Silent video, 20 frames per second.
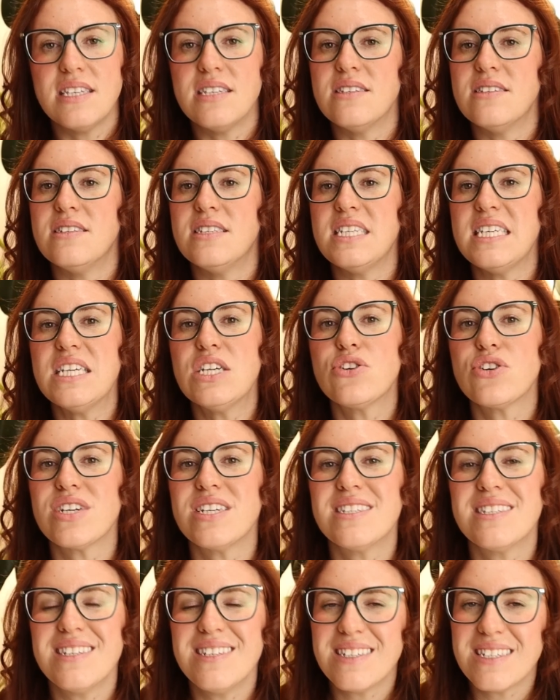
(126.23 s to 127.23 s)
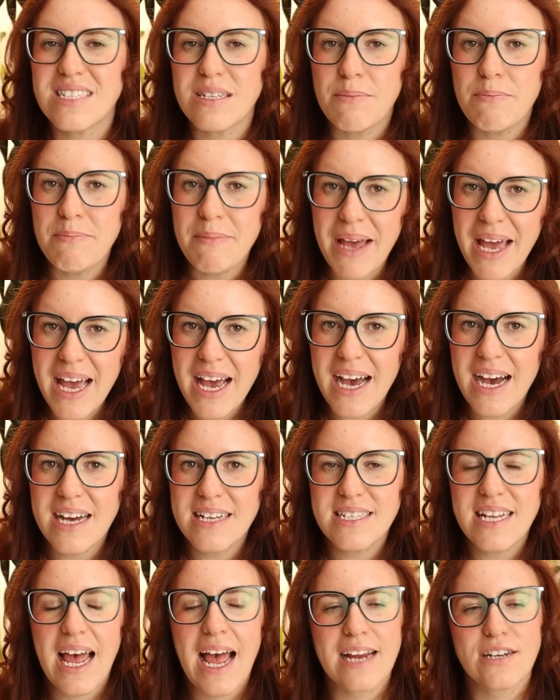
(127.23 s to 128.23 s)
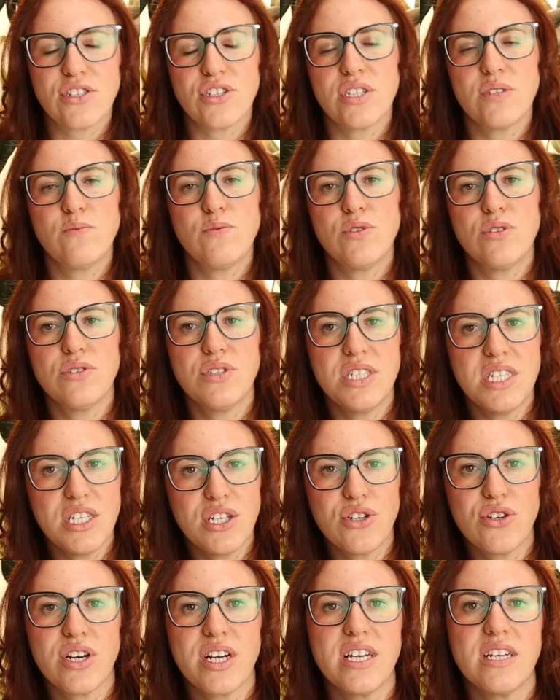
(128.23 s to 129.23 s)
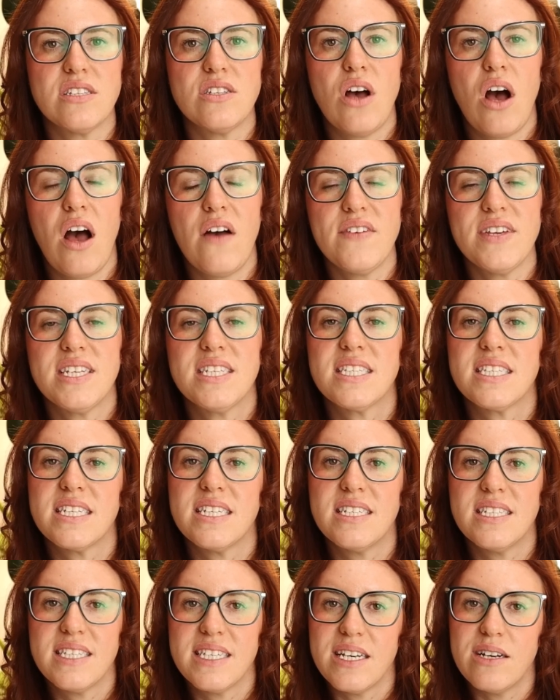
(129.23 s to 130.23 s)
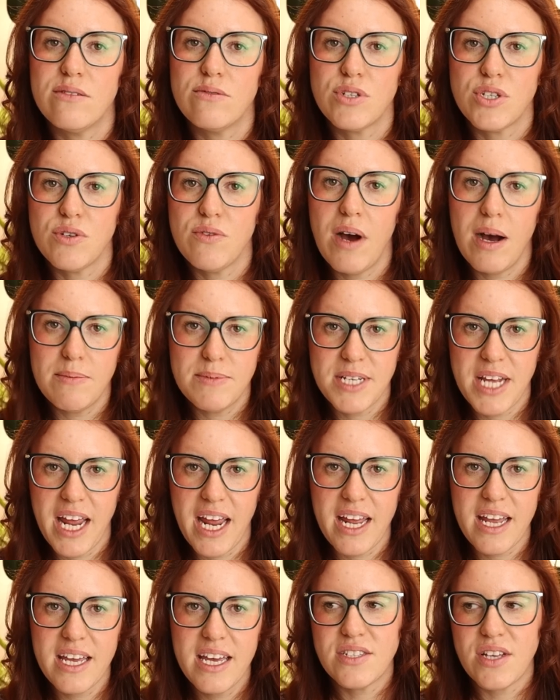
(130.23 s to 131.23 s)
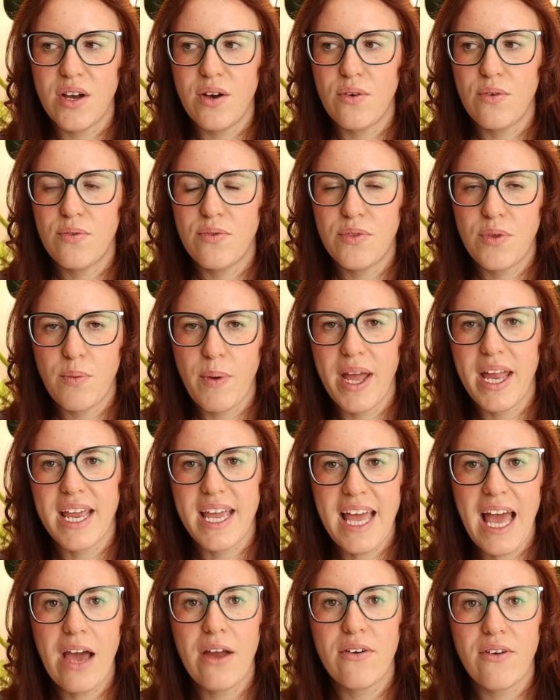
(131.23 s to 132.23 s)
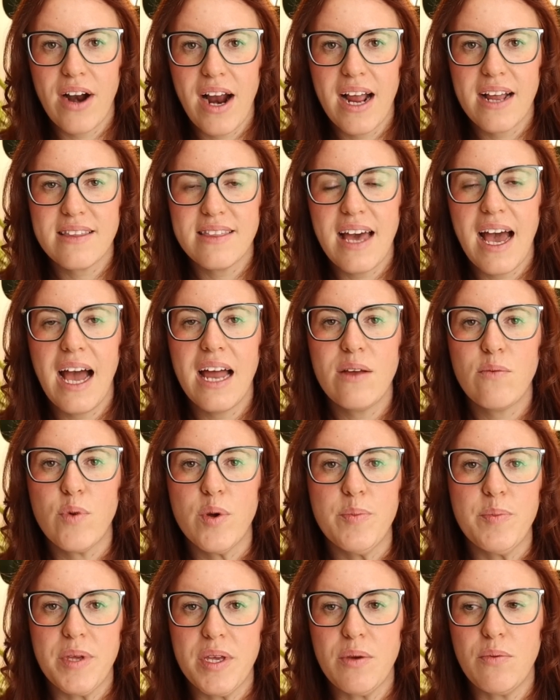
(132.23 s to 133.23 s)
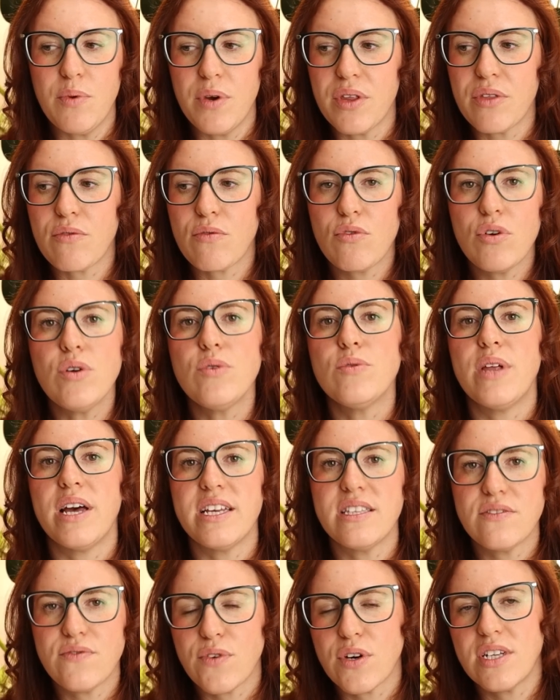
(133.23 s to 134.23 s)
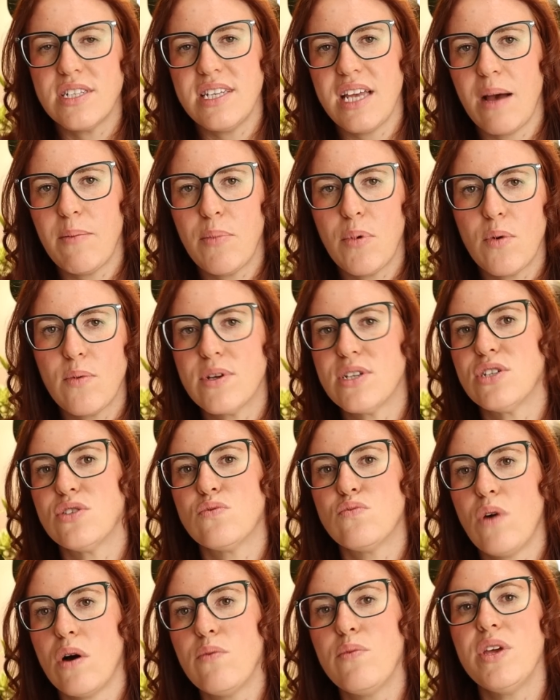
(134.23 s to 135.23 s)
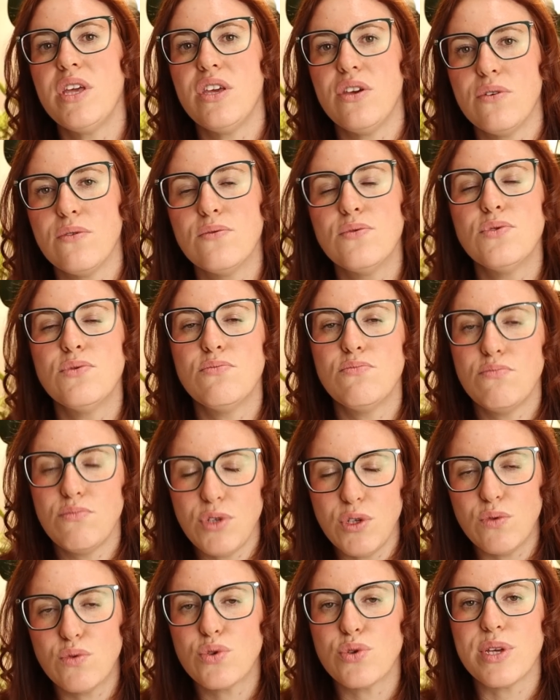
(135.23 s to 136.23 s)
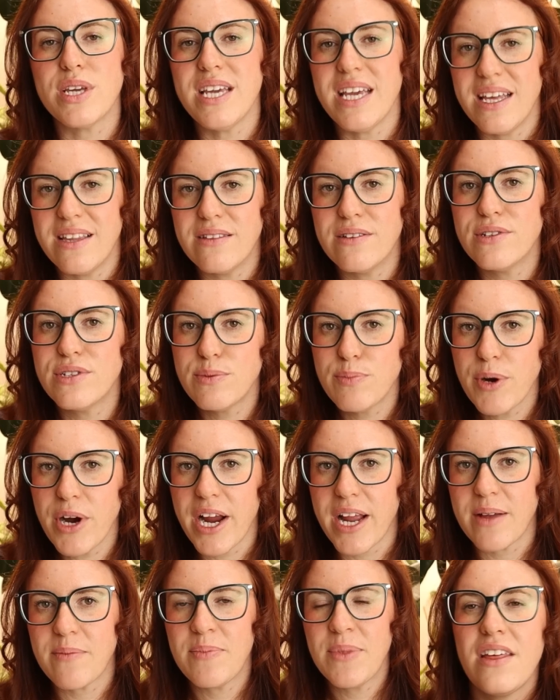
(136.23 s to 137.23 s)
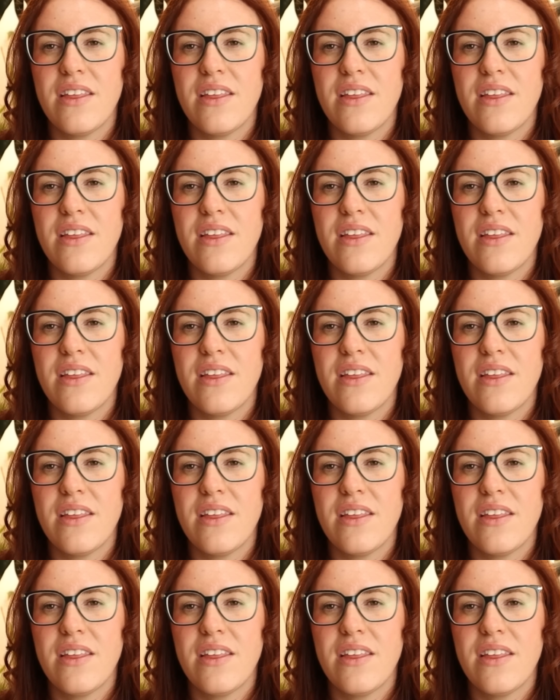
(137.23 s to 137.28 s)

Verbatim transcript: this decrease in demand actually will decrease obviously CO2 uptake. So the way to counteract that would be with grow lights, for example which is what we use usually in the spring.